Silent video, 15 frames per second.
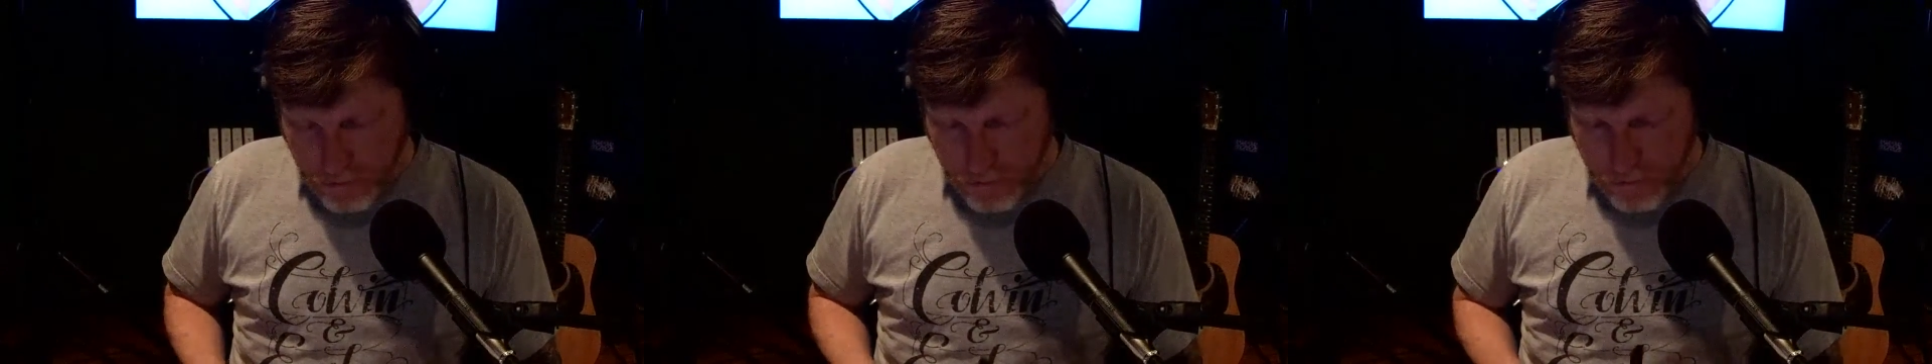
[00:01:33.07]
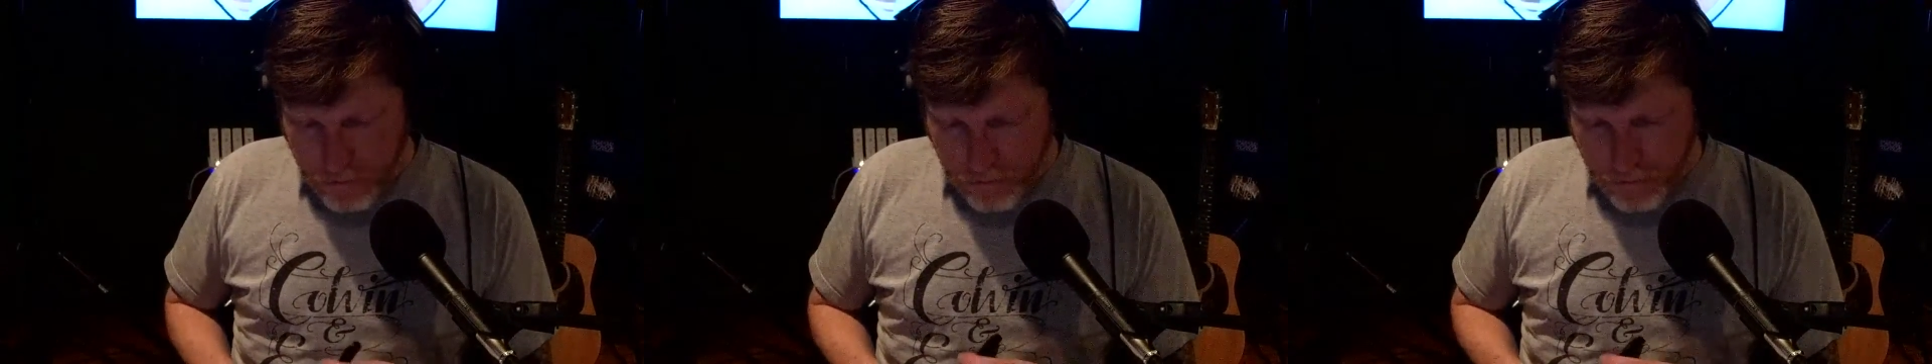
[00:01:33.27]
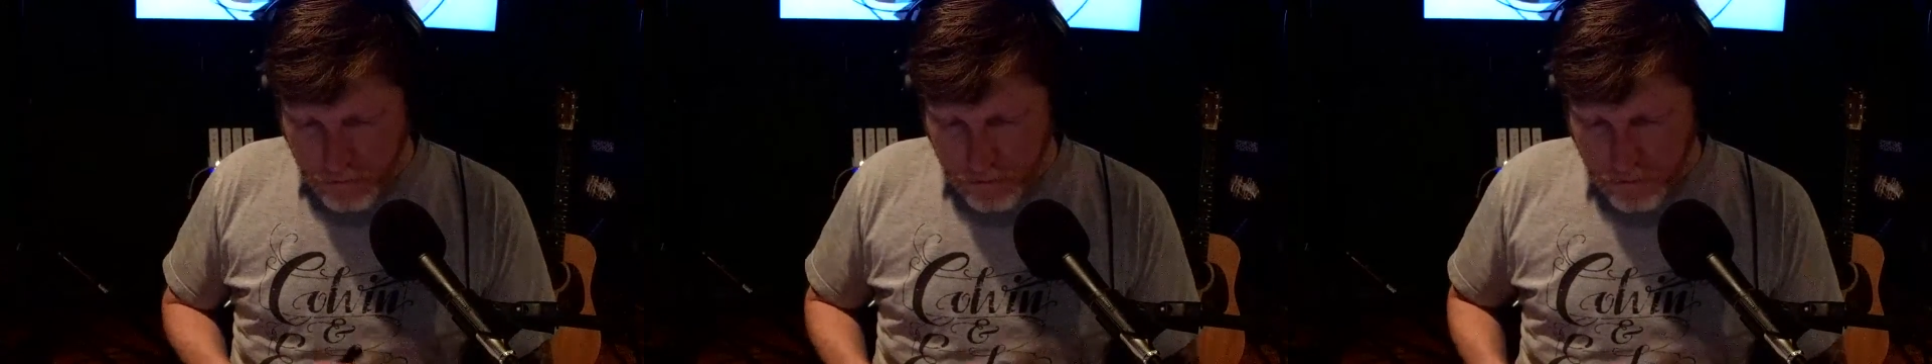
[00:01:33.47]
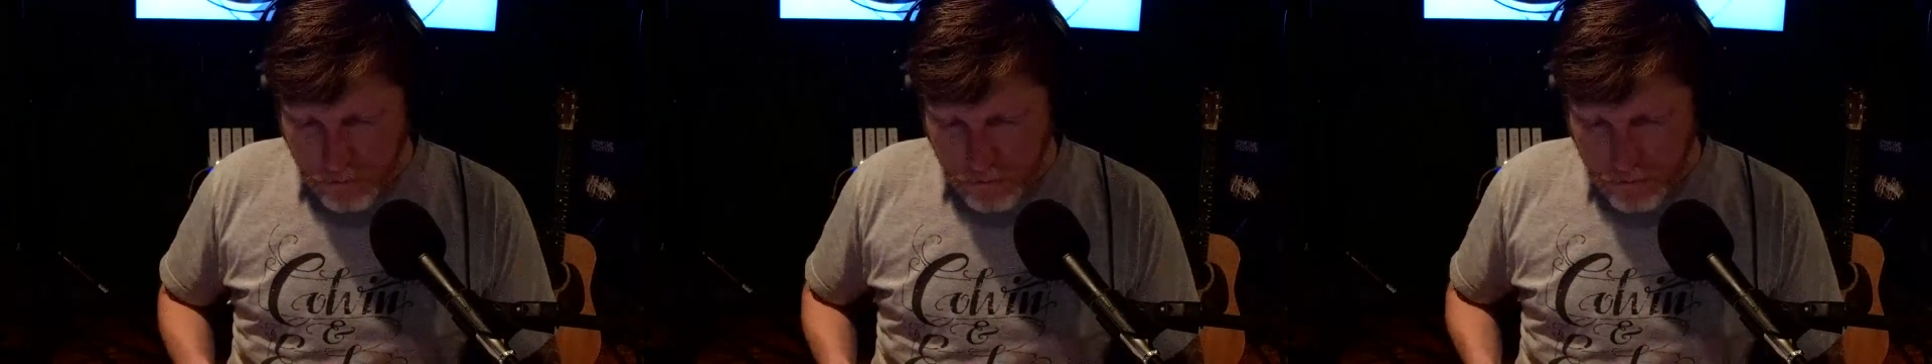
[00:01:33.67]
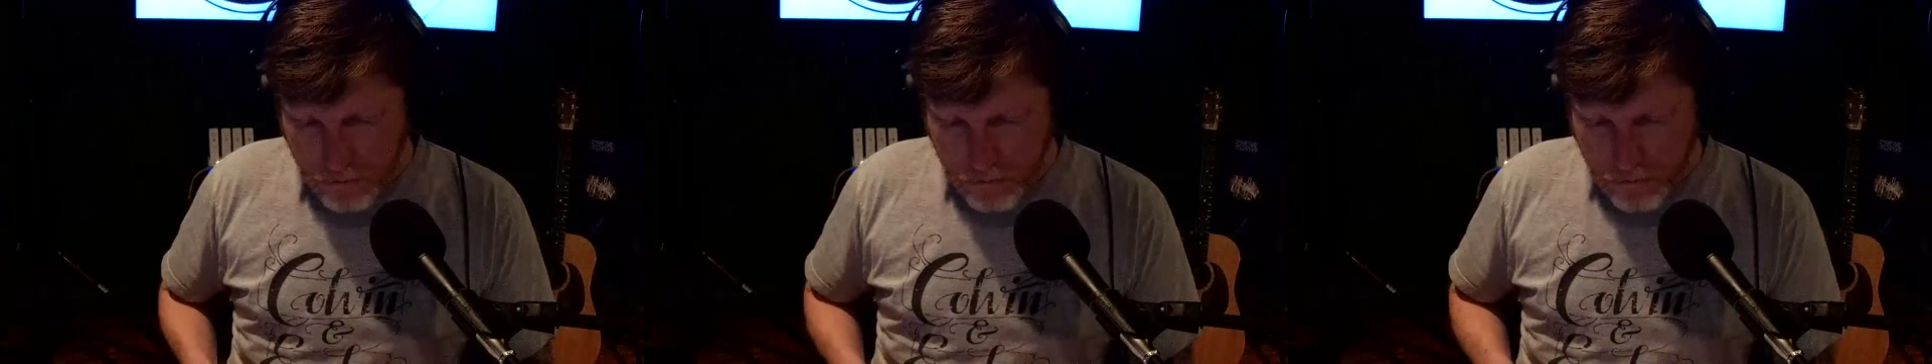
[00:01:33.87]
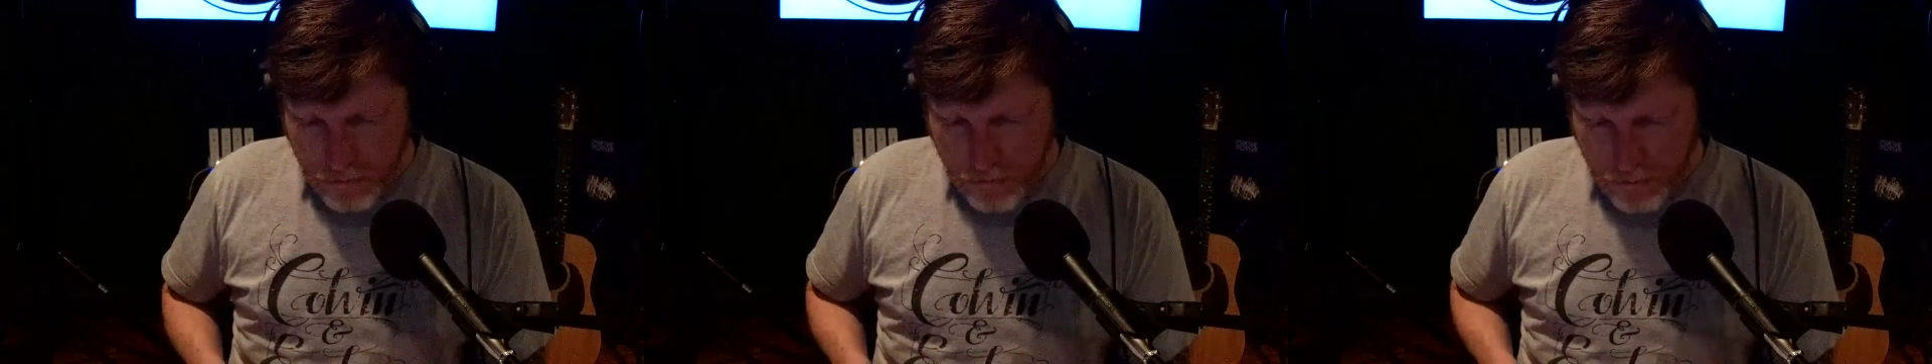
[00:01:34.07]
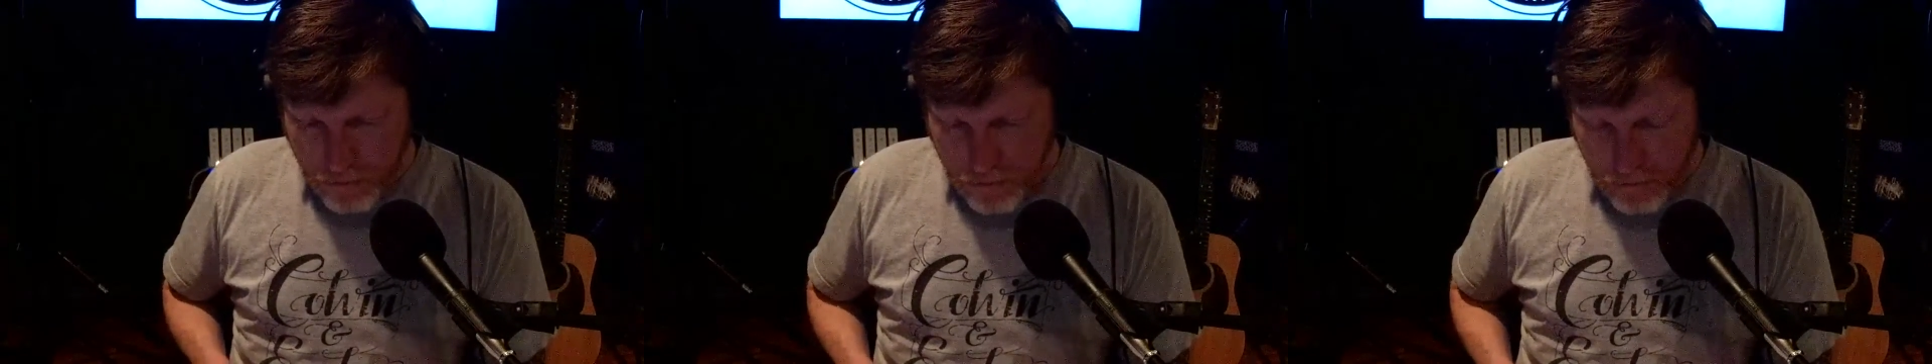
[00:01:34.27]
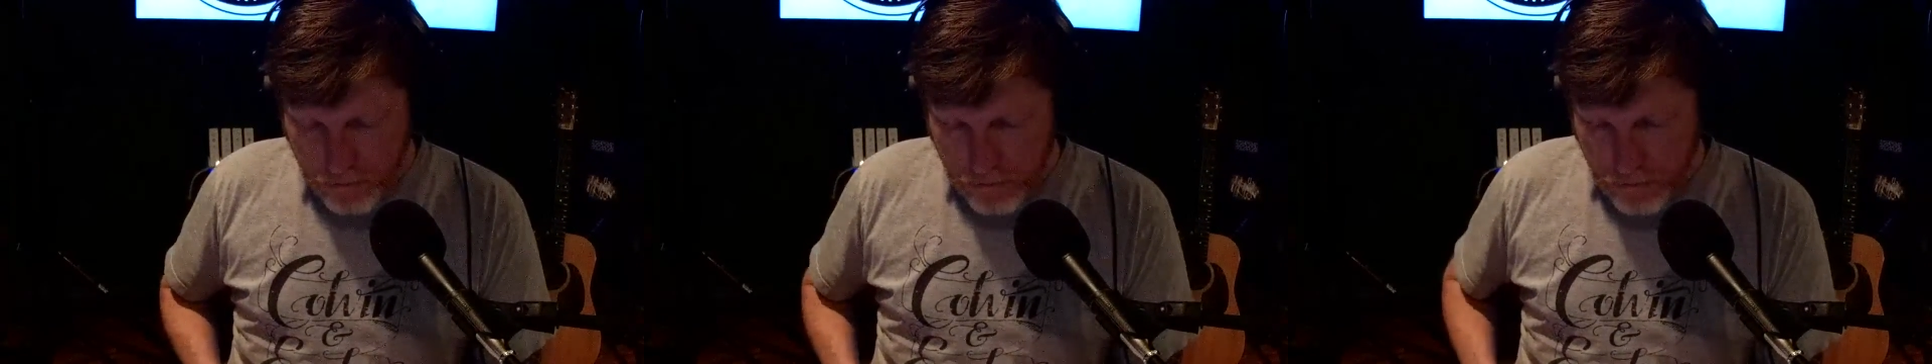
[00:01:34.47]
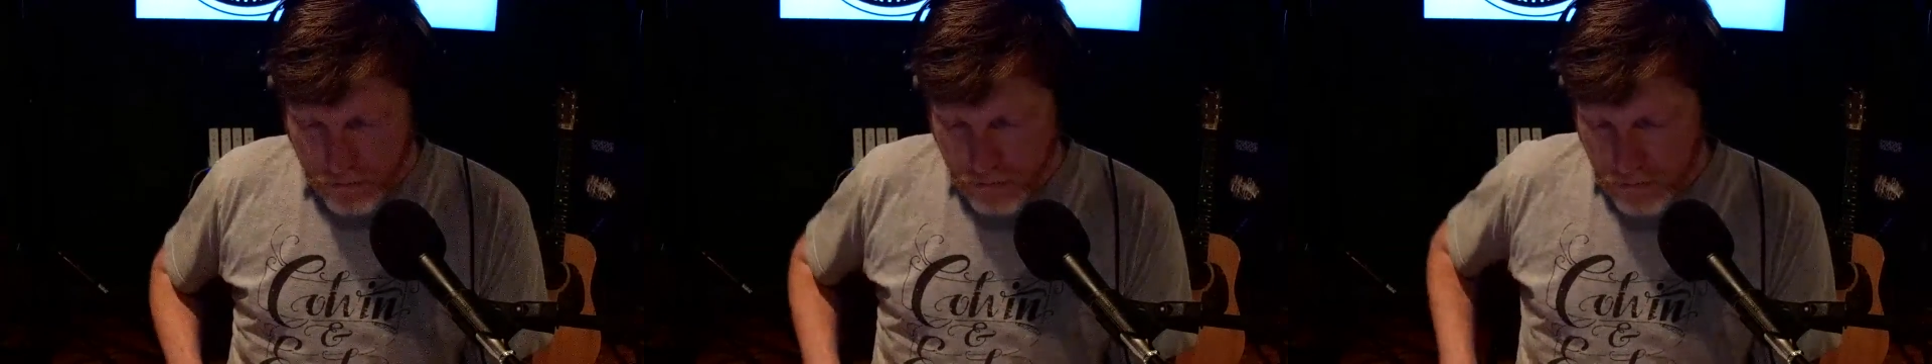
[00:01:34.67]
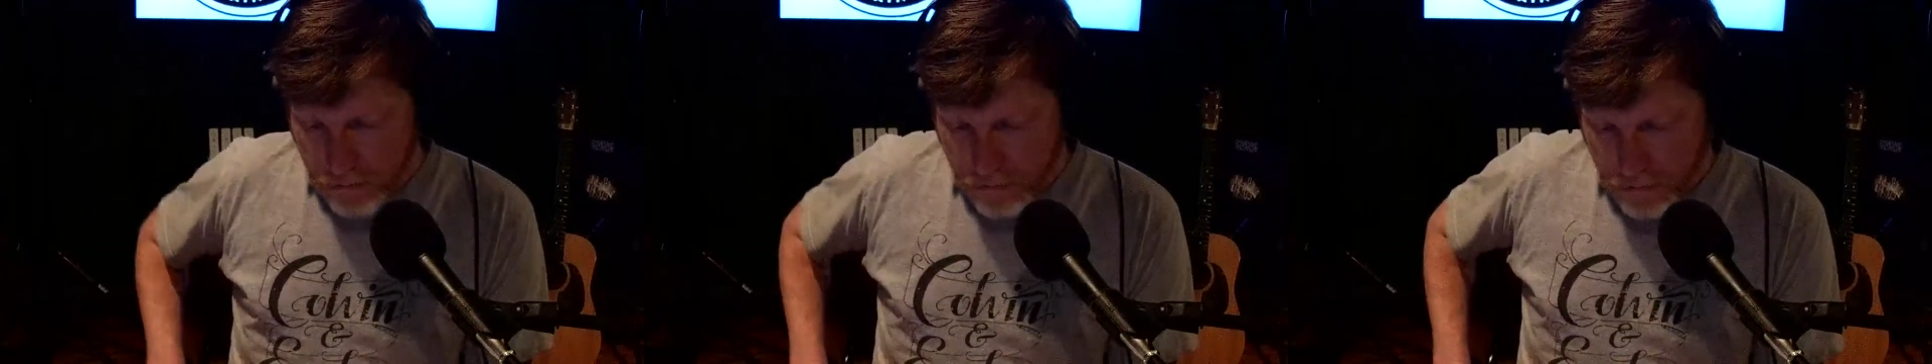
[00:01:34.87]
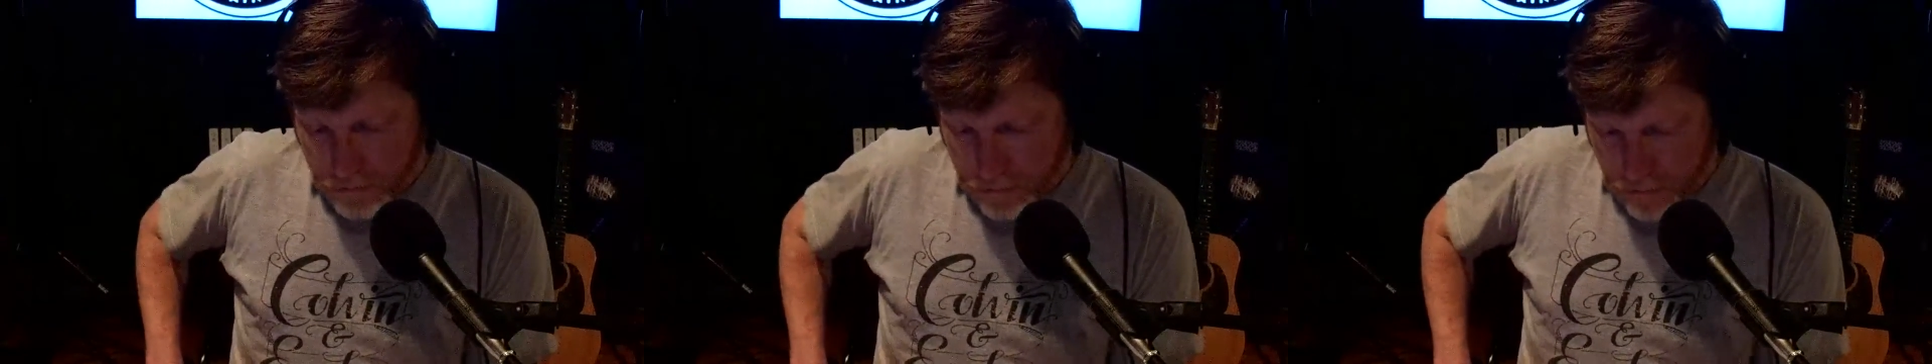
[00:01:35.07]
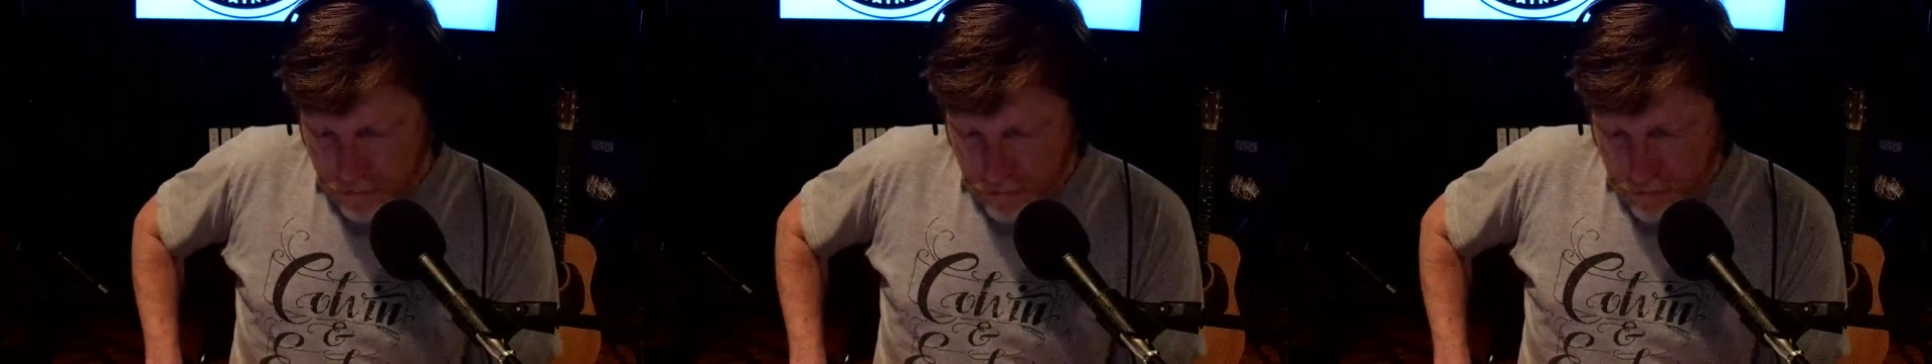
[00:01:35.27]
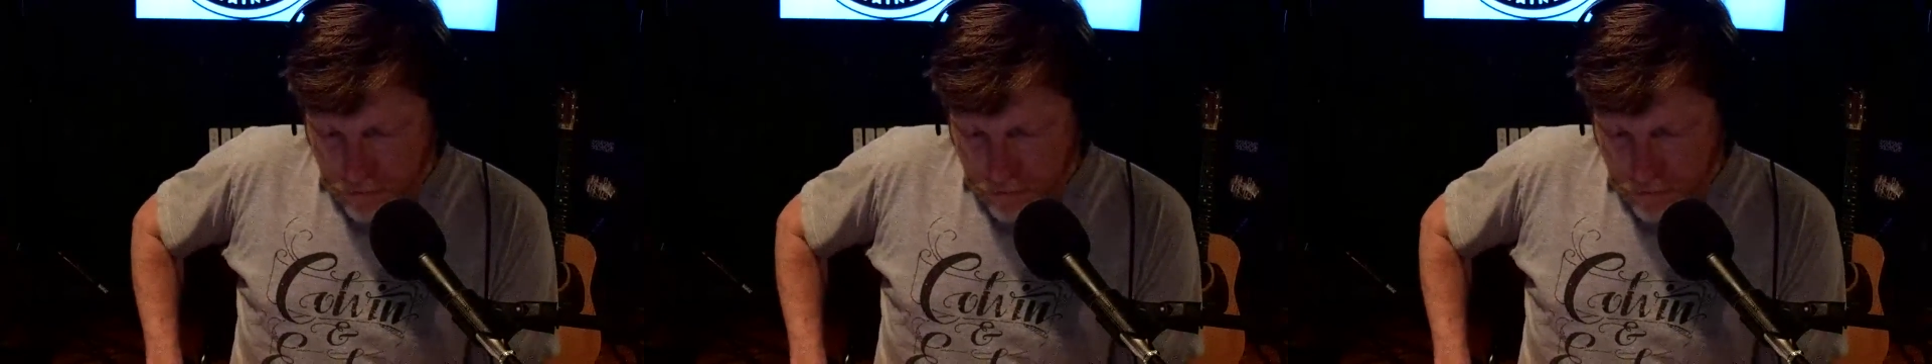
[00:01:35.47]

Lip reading: Once we hit this mark,